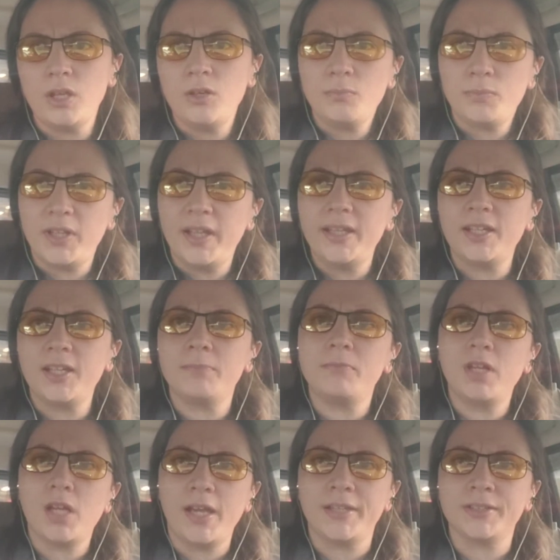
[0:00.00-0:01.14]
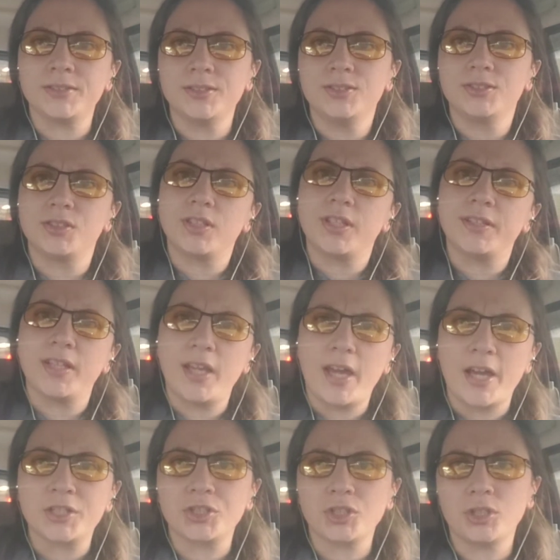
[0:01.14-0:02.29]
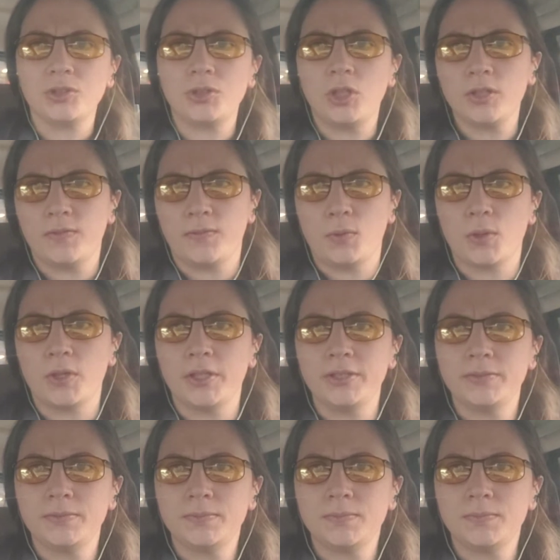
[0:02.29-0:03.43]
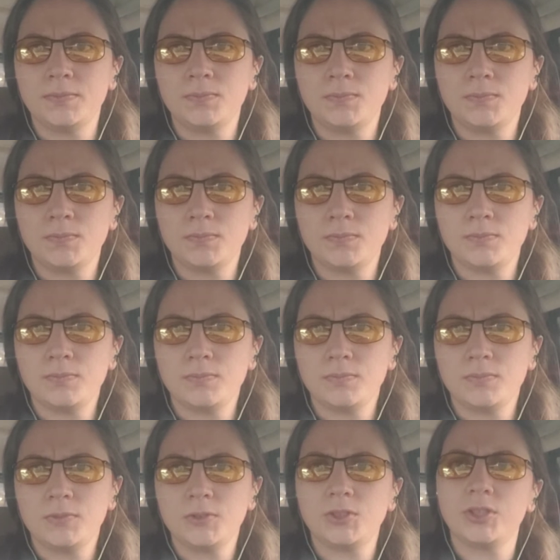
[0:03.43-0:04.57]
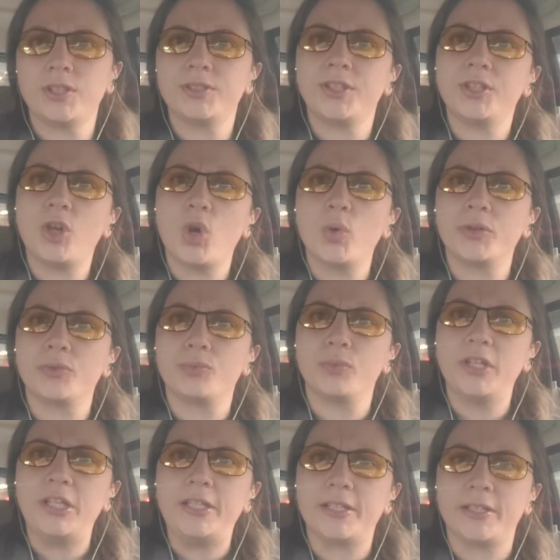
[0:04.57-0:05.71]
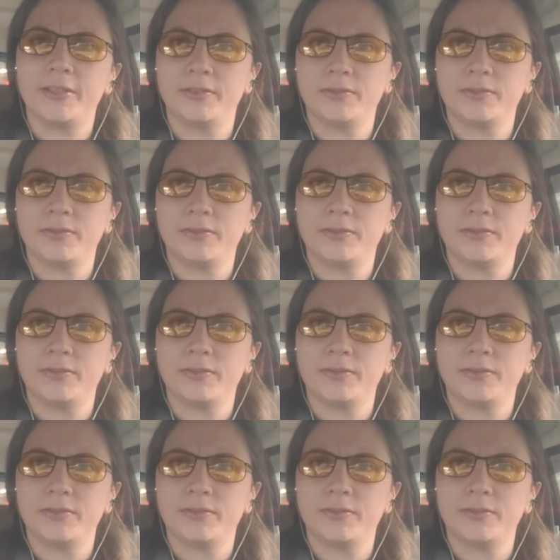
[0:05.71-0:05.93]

Play it up nice so that they actually look for it, so that they go and read it.